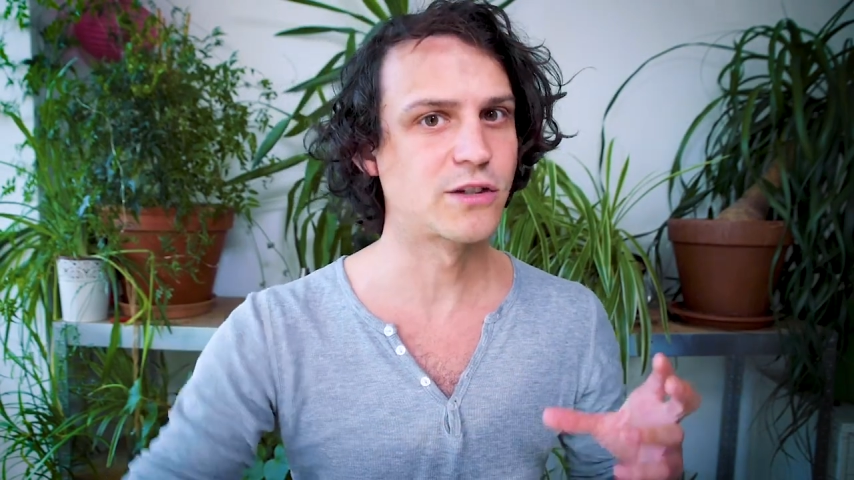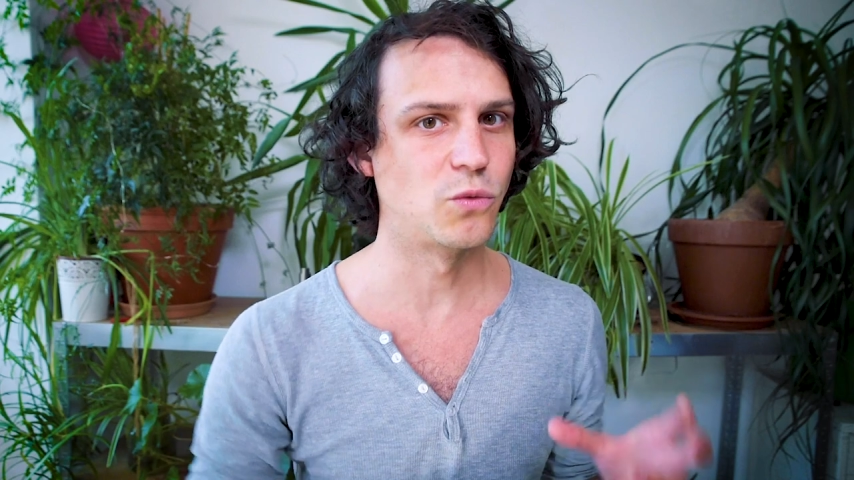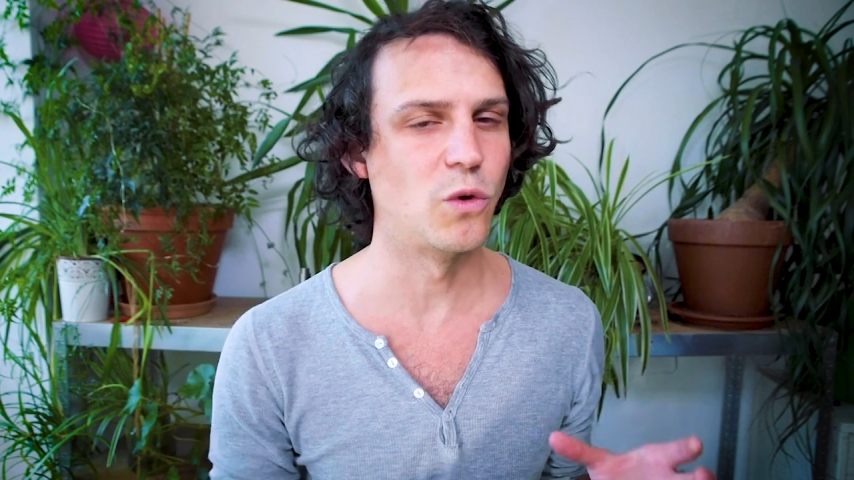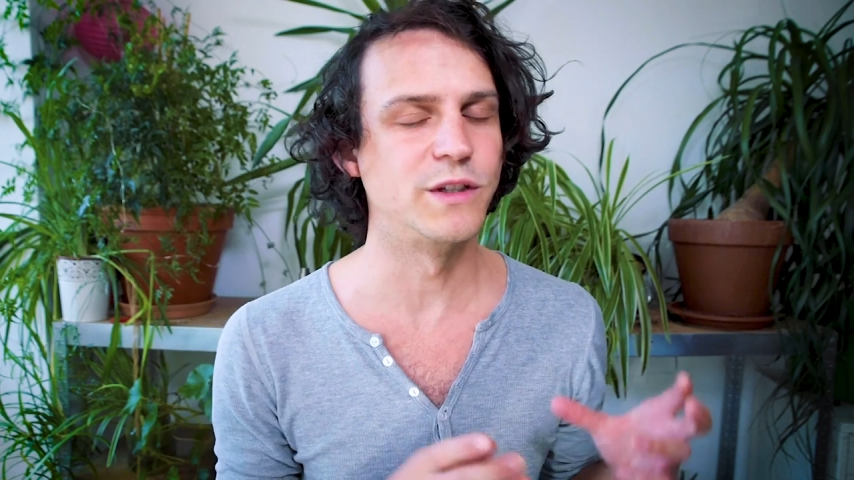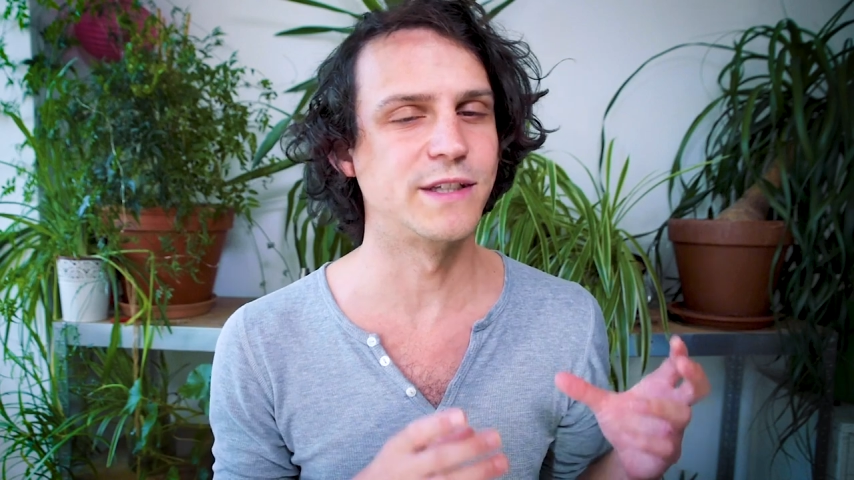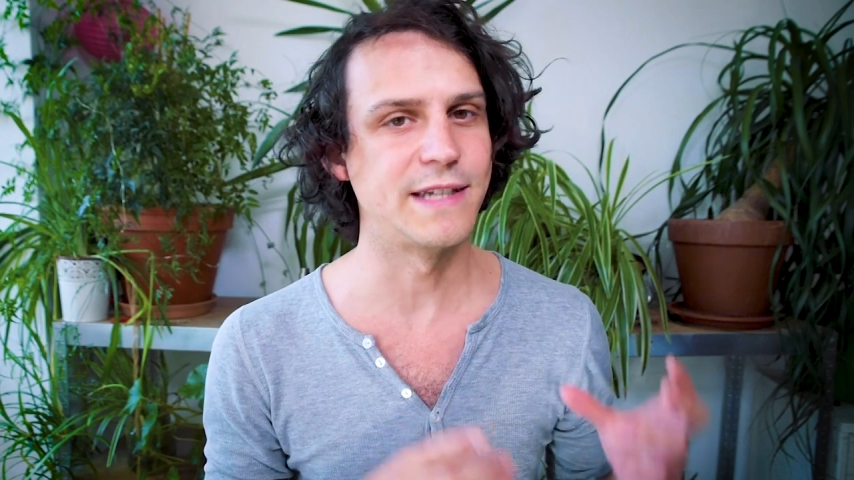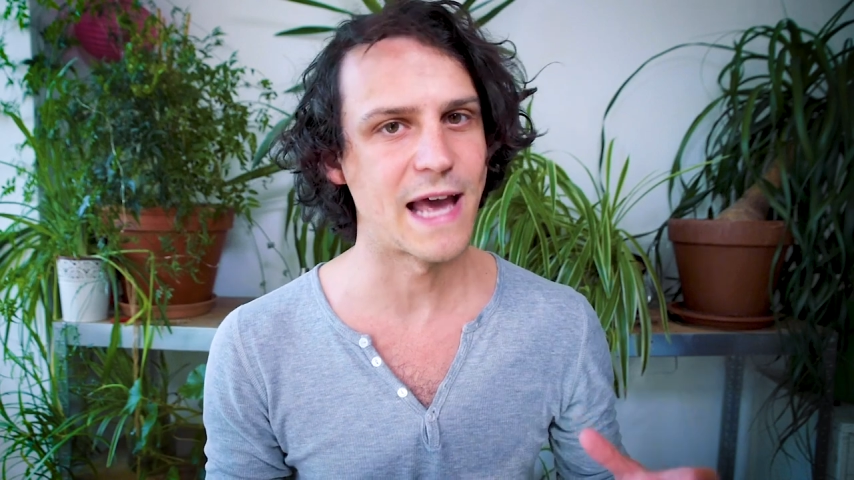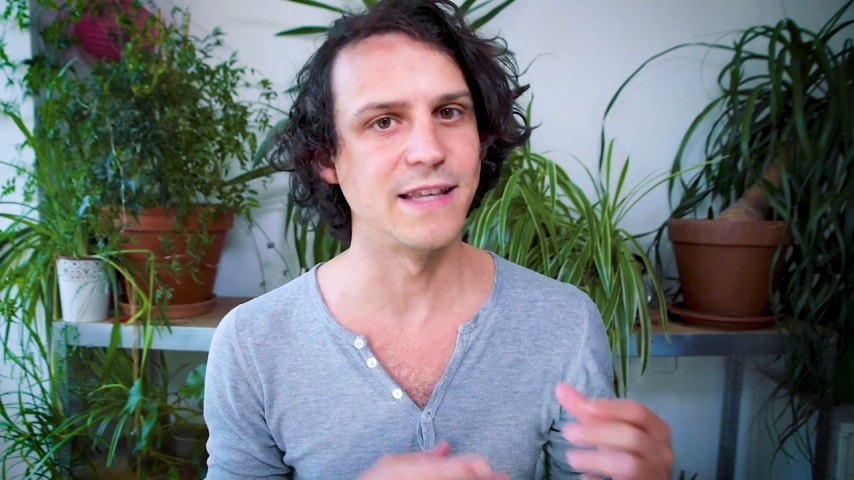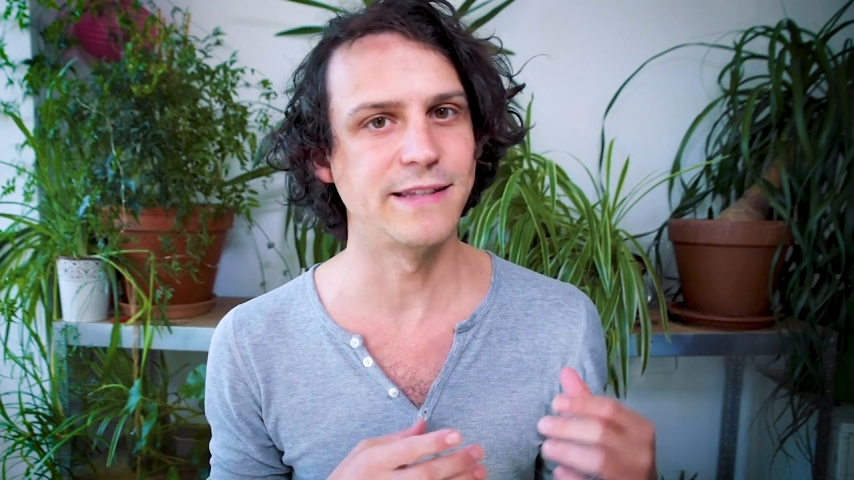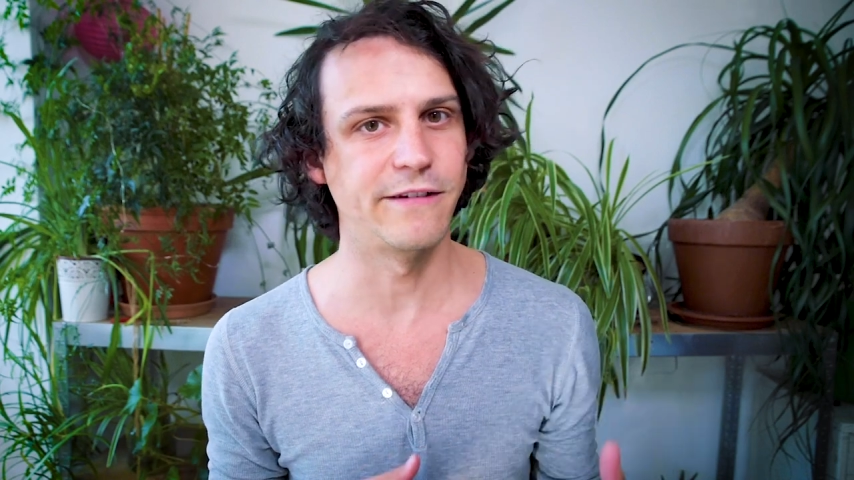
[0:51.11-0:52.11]
towards
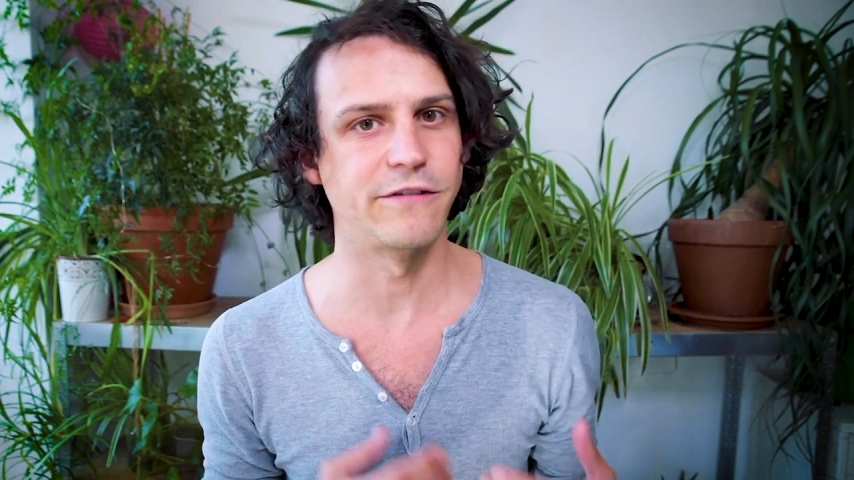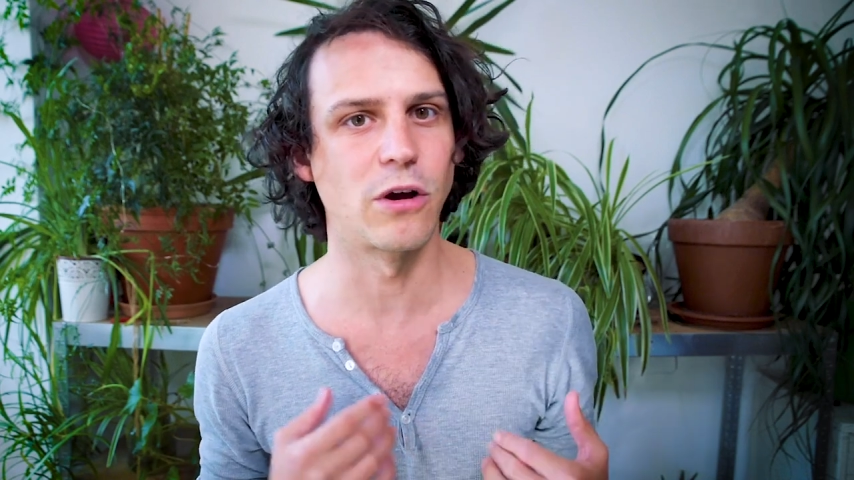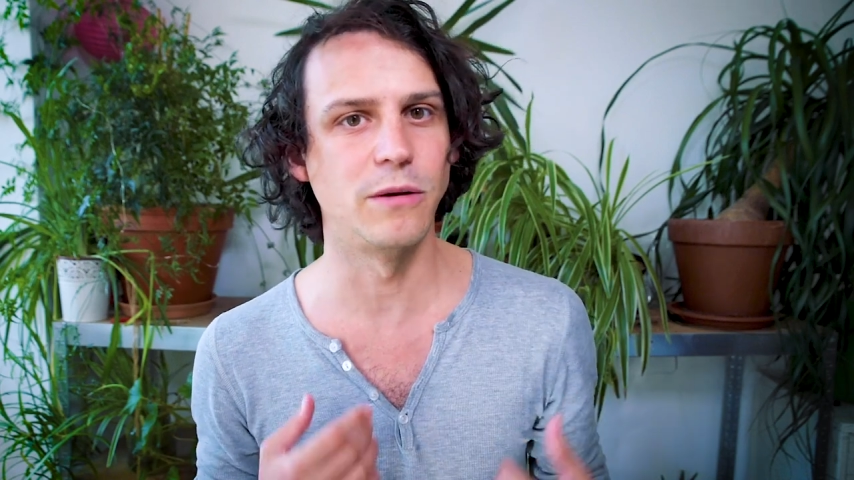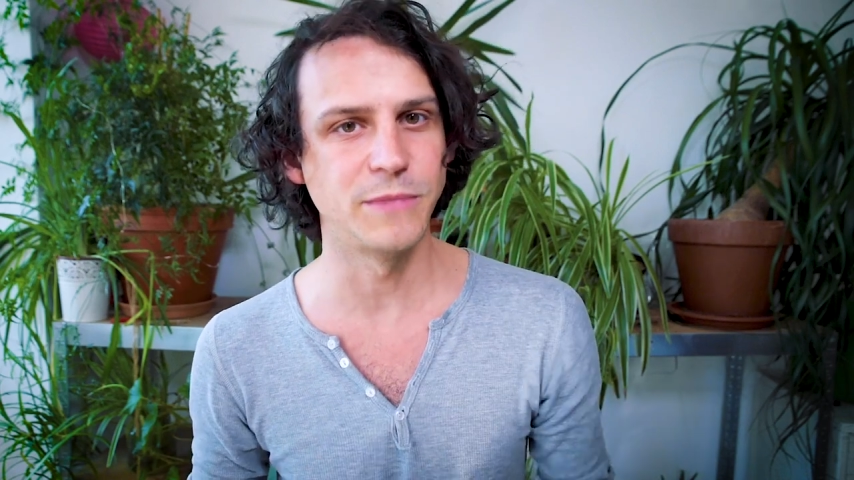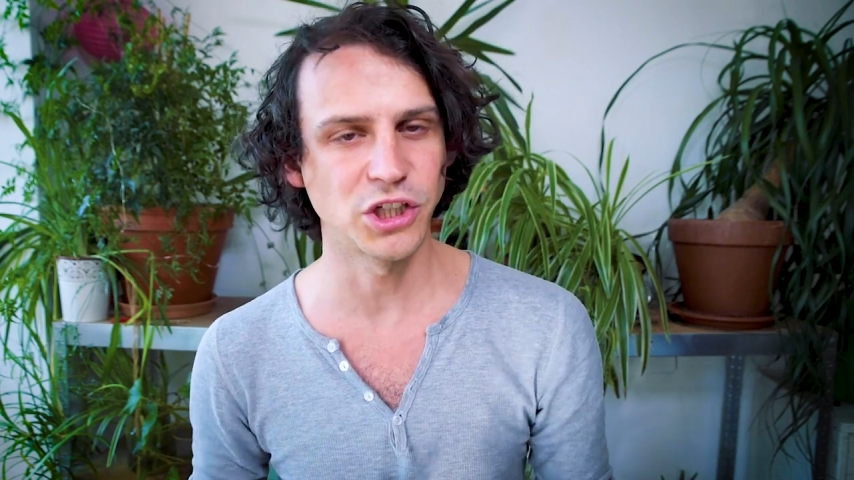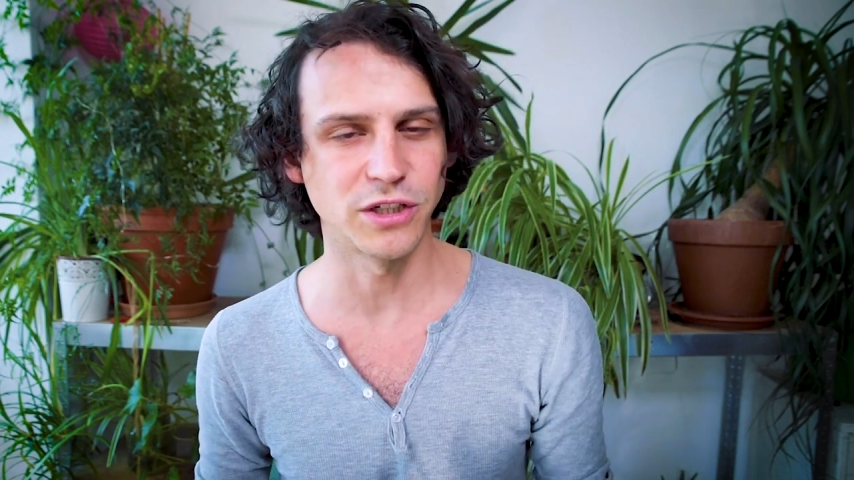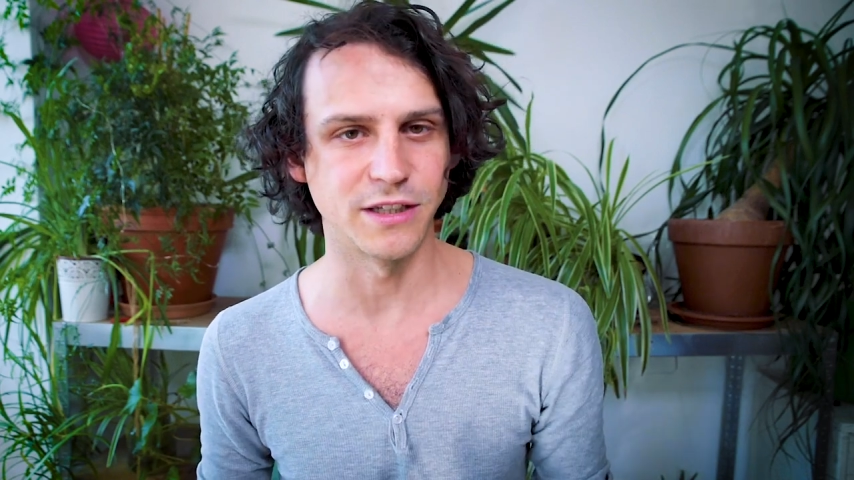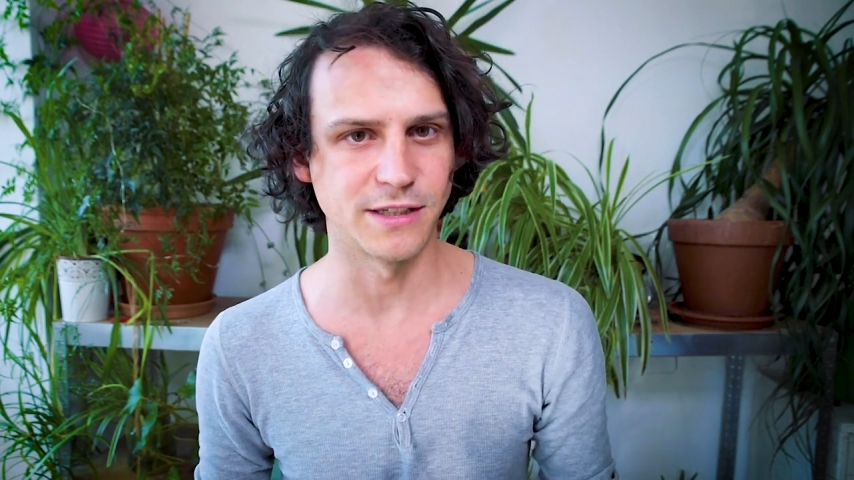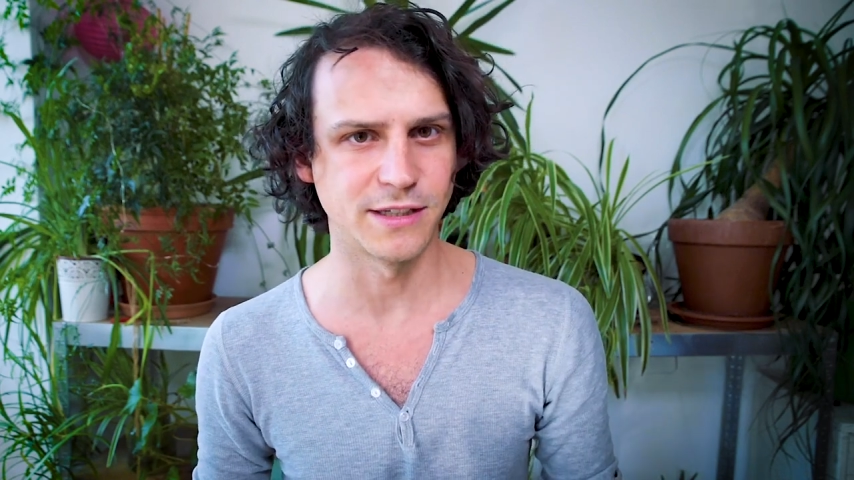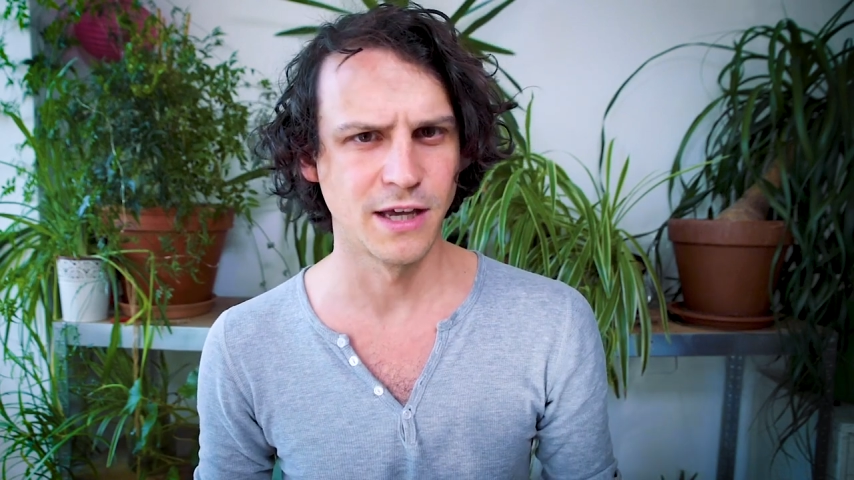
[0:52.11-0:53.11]
net zero
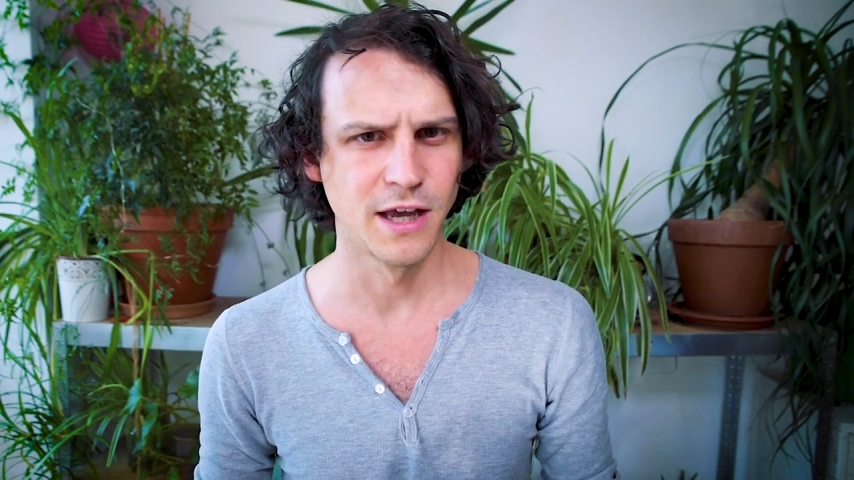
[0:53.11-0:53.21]
emissions.